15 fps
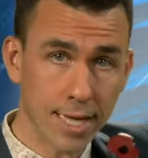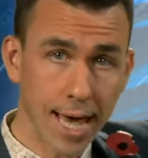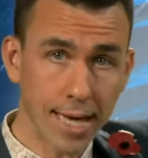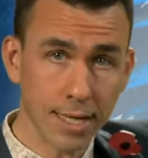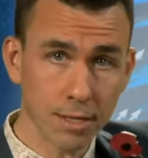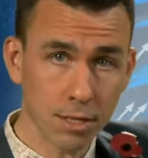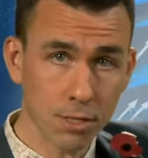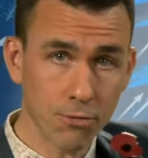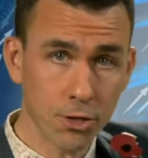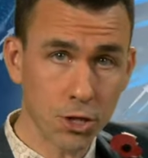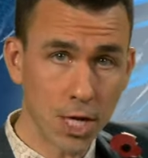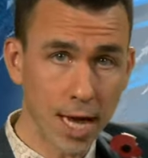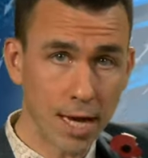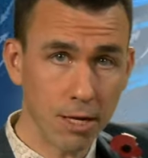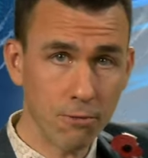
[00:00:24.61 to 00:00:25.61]
Gales for
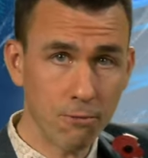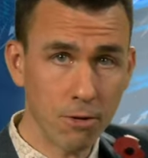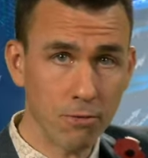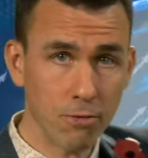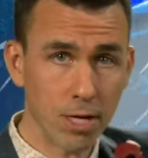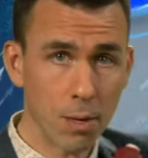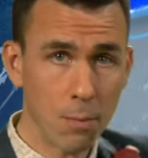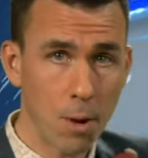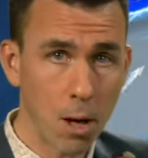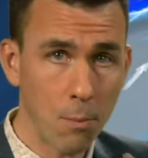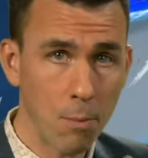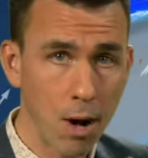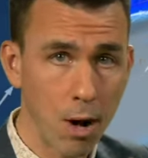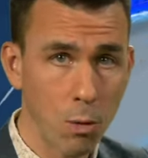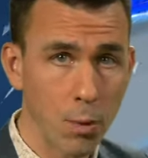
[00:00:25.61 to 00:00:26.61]
Shetland,
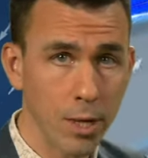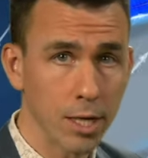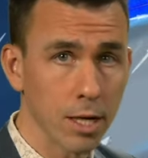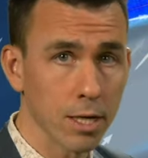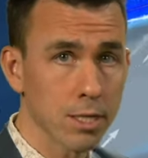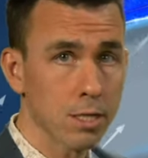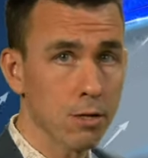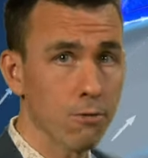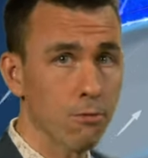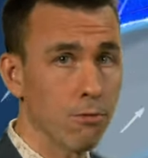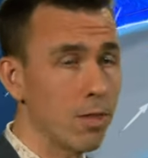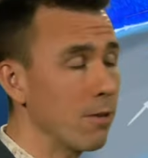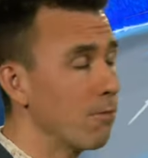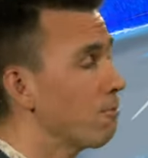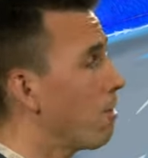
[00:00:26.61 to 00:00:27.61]
50-mile-per-hour wind gusts
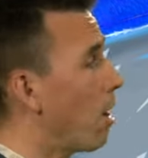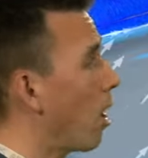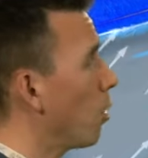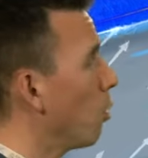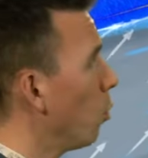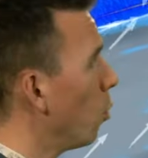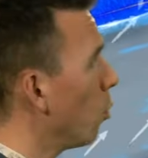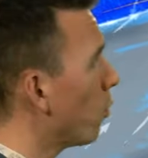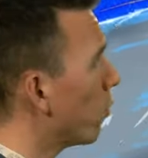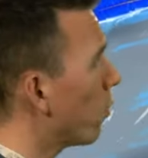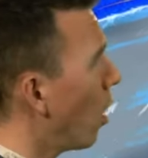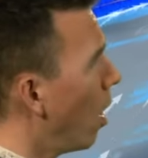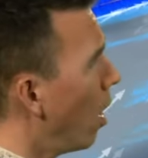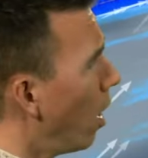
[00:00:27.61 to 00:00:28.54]
for the far north.